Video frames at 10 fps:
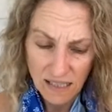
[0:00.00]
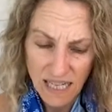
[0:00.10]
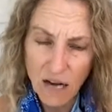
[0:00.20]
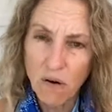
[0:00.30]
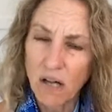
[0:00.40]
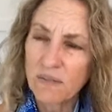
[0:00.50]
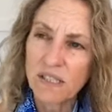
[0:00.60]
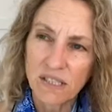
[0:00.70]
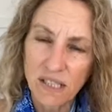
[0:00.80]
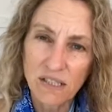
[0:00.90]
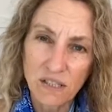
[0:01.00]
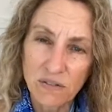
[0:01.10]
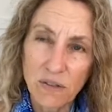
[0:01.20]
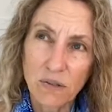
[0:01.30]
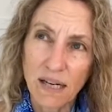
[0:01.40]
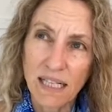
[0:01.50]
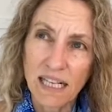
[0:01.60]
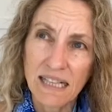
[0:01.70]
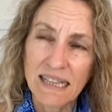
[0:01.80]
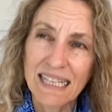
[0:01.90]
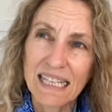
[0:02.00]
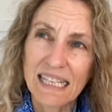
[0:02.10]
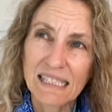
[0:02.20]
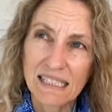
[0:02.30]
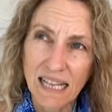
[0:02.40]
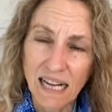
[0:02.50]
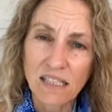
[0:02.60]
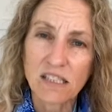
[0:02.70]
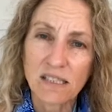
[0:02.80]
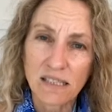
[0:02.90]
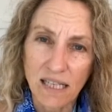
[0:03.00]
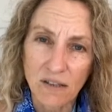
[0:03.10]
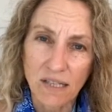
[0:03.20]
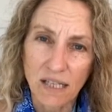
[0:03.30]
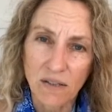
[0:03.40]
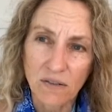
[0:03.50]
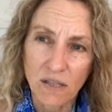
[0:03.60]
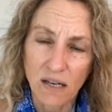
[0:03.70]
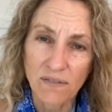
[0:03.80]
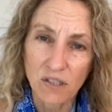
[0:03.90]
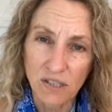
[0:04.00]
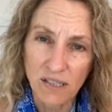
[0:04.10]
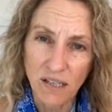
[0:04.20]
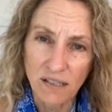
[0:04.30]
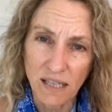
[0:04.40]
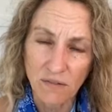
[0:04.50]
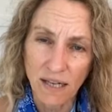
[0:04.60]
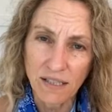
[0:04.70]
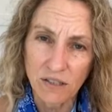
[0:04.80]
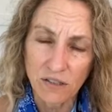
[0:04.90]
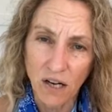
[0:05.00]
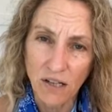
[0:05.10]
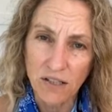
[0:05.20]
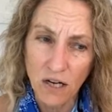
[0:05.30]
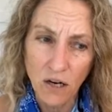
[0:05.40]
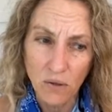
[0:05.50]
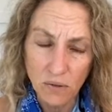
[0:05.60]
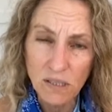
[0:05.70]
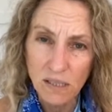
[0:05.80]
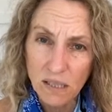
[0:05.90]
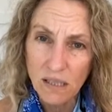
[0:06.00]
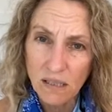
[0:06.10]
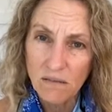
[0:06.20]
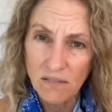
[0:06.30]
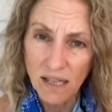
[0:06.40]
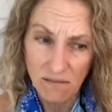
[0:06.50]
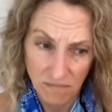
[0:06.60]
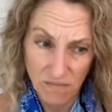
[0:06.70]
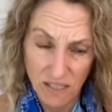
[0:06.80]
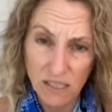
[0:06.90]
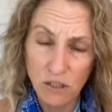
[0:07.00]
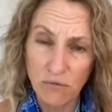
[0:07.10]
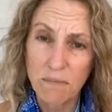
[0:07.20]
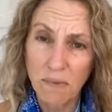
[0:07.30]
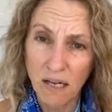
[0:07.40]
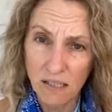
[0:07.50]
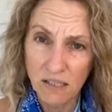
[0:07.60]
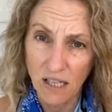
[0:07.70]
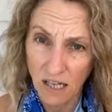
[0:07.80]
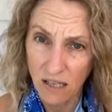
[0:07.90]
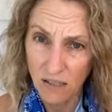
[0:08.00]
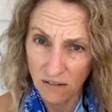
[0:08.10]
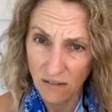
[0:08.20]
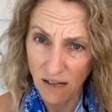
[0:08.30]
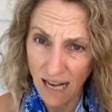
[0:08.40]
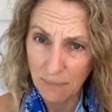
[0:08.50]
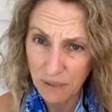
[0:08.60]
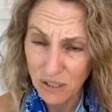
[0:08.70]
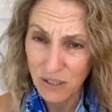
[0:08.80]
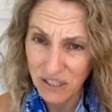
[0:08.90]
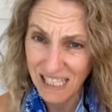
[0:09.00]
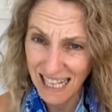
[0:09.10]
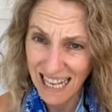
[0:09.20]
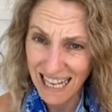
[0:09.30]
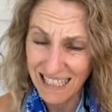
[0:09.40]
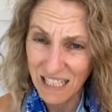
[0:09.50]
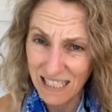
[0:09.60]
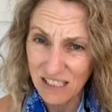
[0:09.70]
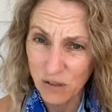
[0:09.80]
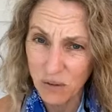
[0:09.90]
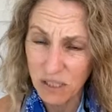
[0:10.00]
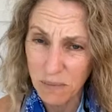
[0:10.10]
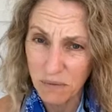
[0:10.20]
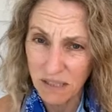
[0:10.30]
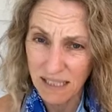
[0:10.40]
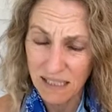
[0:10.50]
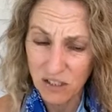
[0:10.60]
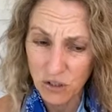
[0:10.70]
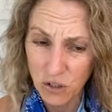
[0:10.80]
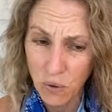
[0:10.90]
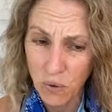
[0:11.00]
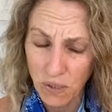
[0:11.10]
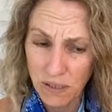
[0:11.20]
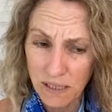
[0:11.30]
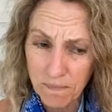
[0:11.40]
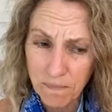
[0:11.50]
Now, all of a sudden, you've created the exact scenario of your start line, right? Your dog knows that these 3 marks are the obstacles ahead that he's going to be released towards.